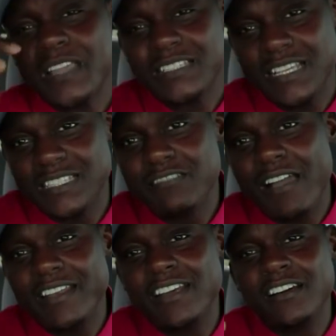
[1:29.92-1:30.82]
I said, see
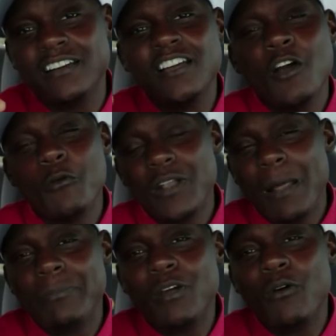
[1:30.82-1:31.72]
right there, when
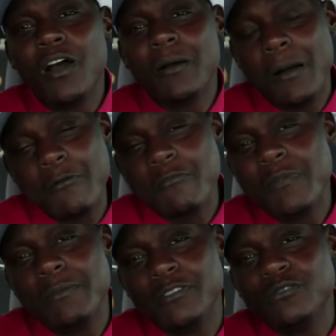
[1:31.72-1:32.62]
I blow up, I'm
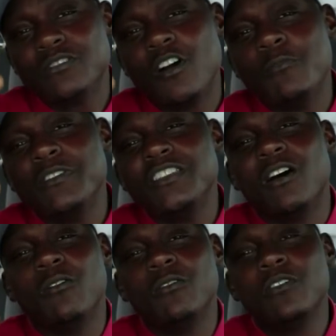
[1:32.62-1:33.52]
remember you told me
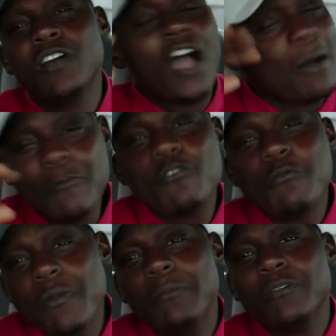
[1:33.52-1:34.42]
no. I'm gonna
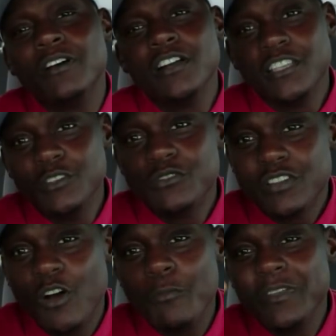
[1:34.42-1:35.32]
remember you
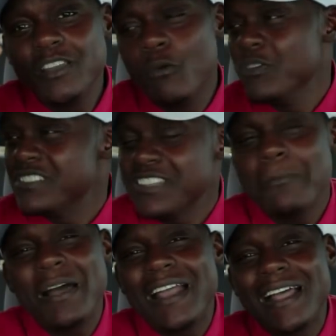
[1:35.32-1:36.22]
told me no. When
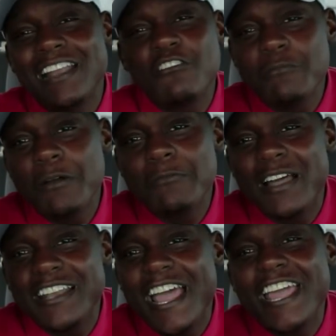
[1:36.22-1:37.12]
somebody out there remember
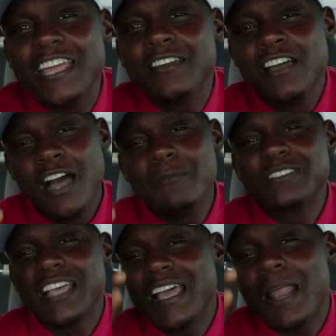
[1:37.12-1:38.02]
my name, I'm gonna
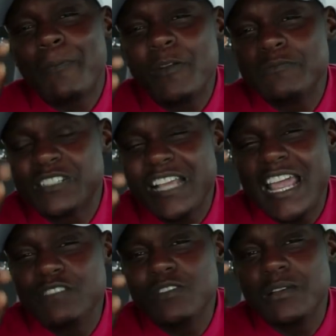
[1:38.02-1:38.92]
say, hey, that person
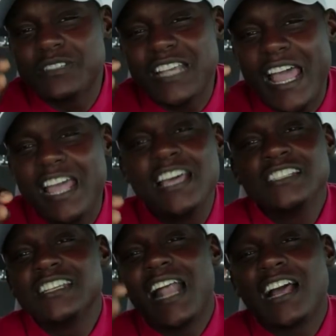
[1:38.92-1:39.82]
Shane Rib Shack
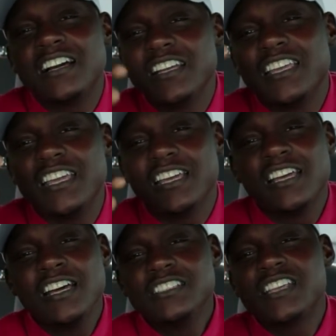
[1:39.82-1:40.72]
said I couldn't get
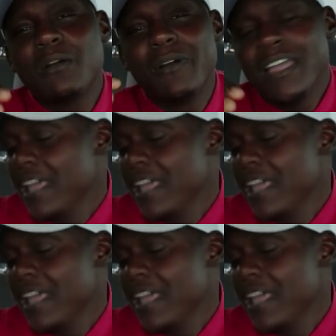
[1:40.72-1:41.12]
chicken wing.